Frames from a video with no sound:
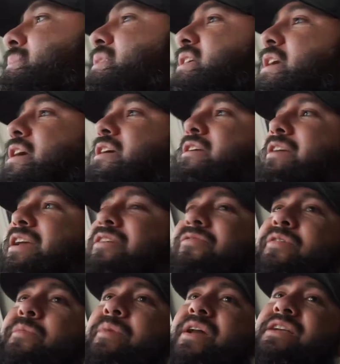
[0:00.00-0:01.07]
care to give
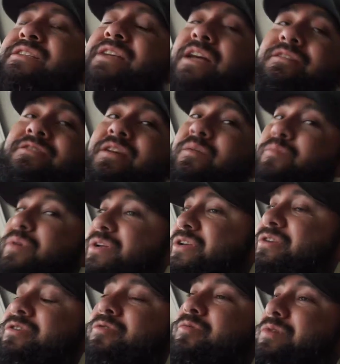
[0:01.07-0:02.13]
anybody shouts out, but
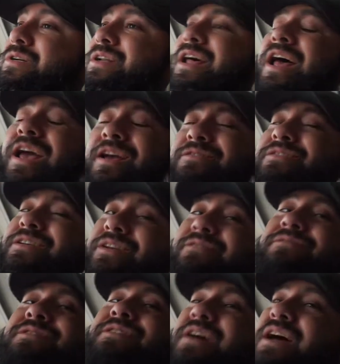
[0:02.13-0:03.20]
you know what? I had to
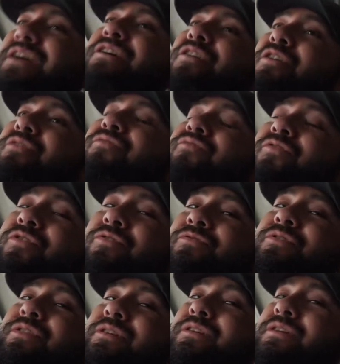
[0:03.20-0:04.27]
give Sky Off-Road